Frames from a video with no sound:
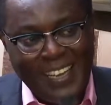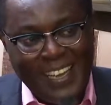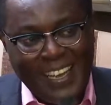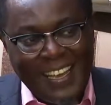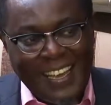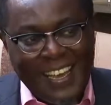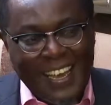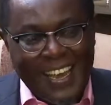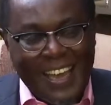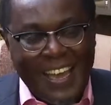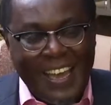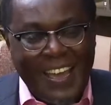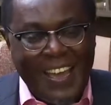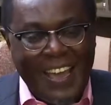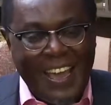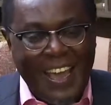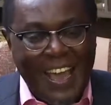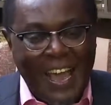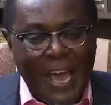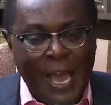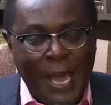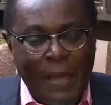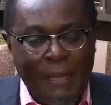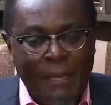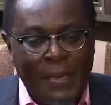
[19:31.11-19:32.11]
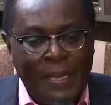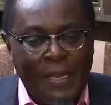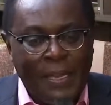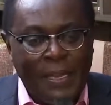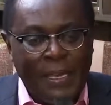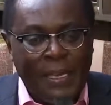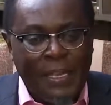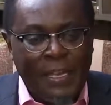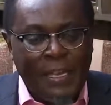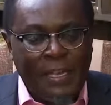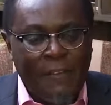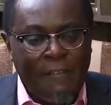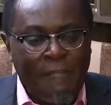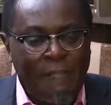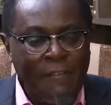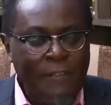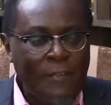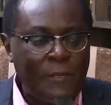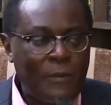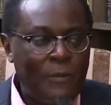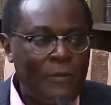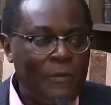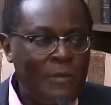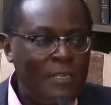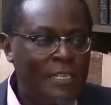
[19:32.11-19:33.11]
I mean, if
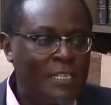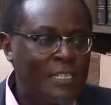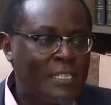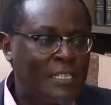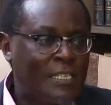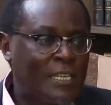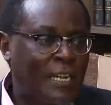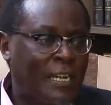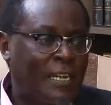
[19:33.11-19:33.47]
it quirks